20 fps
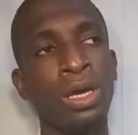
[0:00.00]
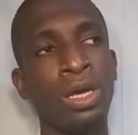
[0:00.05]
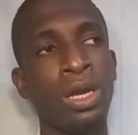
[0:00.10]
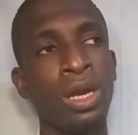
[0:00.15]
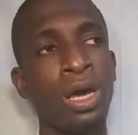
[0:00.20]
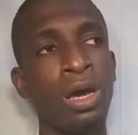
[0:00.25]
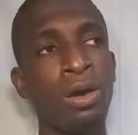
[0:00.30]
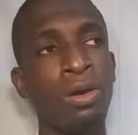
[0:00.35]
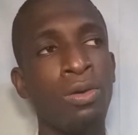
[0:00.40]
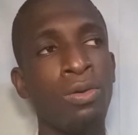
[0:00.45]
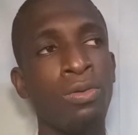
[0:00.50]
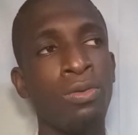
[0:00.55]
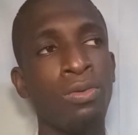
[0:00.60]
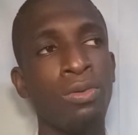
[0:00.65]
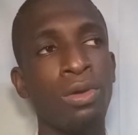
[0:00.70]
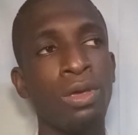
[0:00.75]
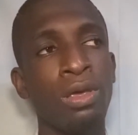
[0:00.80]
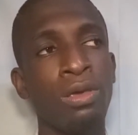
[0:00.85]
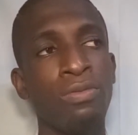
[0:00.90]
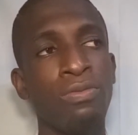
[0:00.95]
Now,
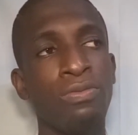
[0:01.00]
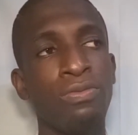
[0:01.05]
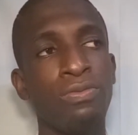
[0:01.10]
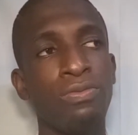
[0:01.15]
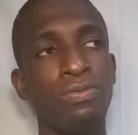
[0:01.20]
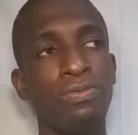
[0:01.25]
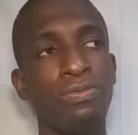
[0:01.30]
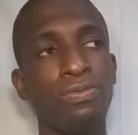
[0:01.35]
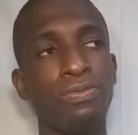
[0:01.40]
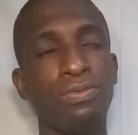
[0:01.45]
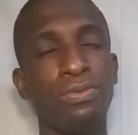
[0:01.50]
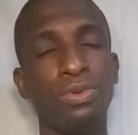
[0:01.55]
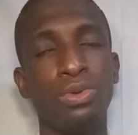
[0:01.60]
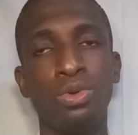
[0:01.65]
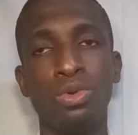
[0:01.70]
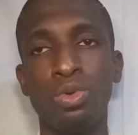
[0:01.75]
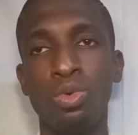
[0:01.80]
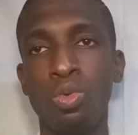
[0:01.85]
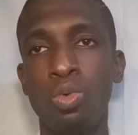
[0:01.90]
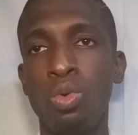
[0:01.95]
if
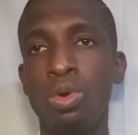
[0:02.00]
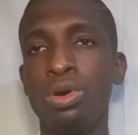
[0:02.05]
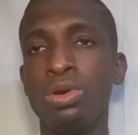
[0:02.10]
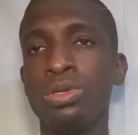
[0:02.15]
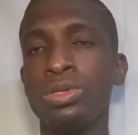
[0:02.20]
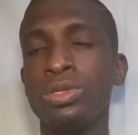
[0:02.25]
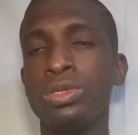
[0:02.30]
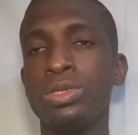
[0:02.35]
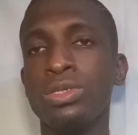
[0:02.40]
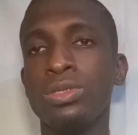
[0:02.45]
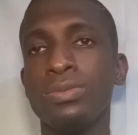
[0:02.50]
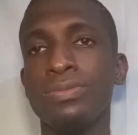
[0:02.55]
you want